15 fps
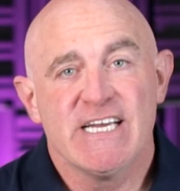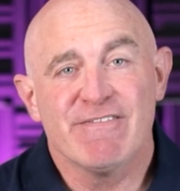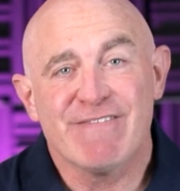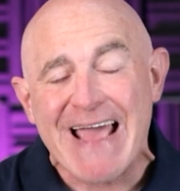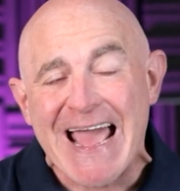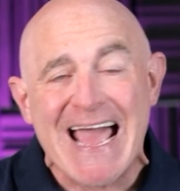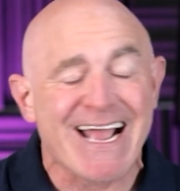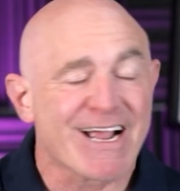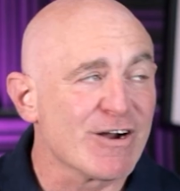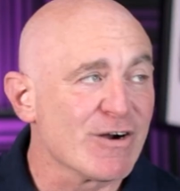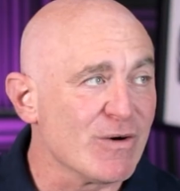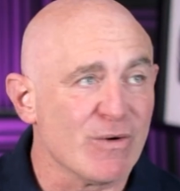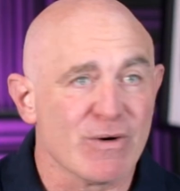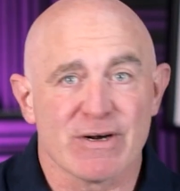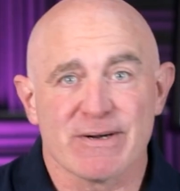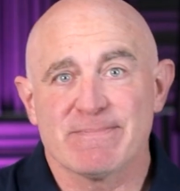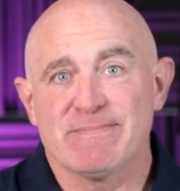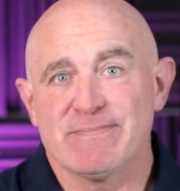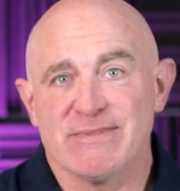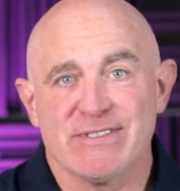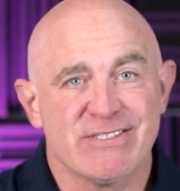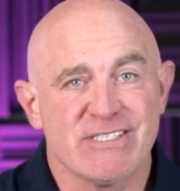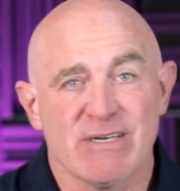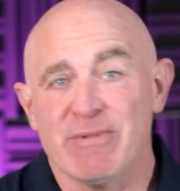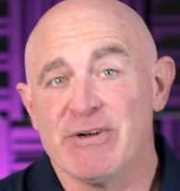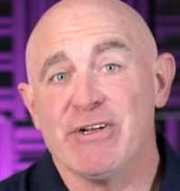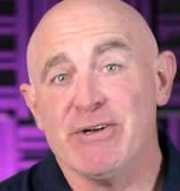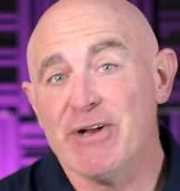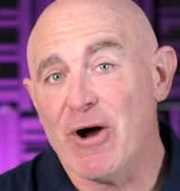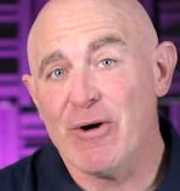If a hacker or
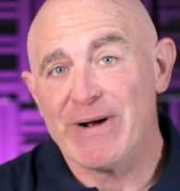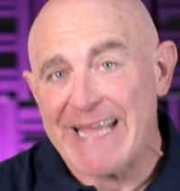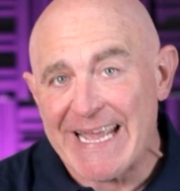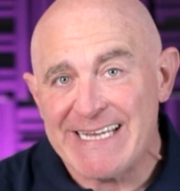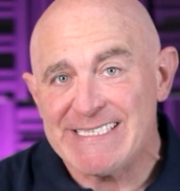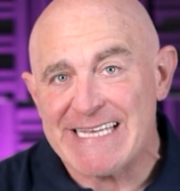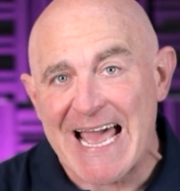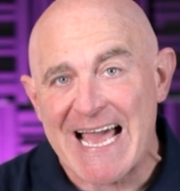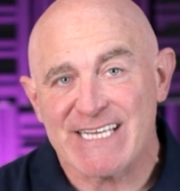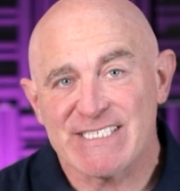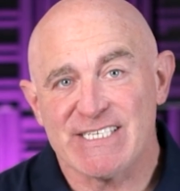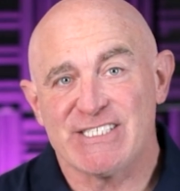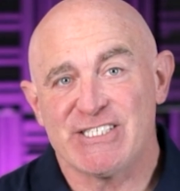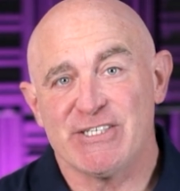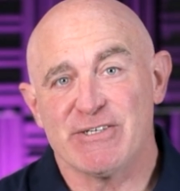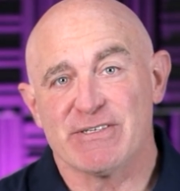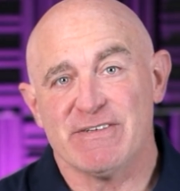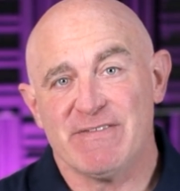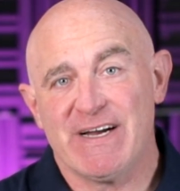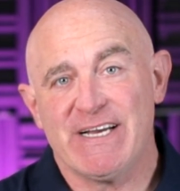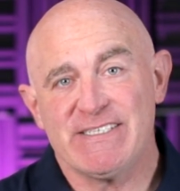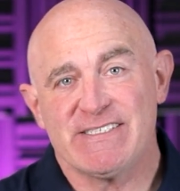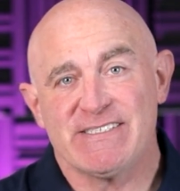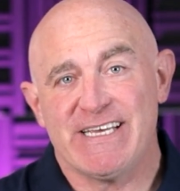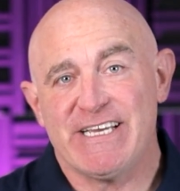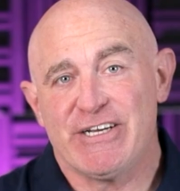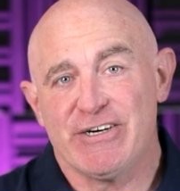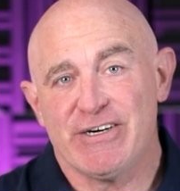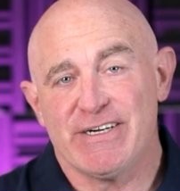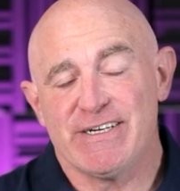someone you know gains access to your device,
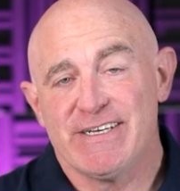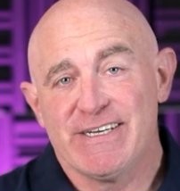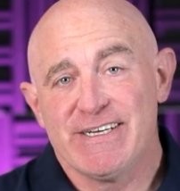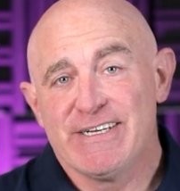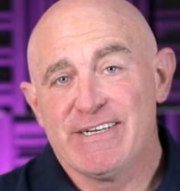they could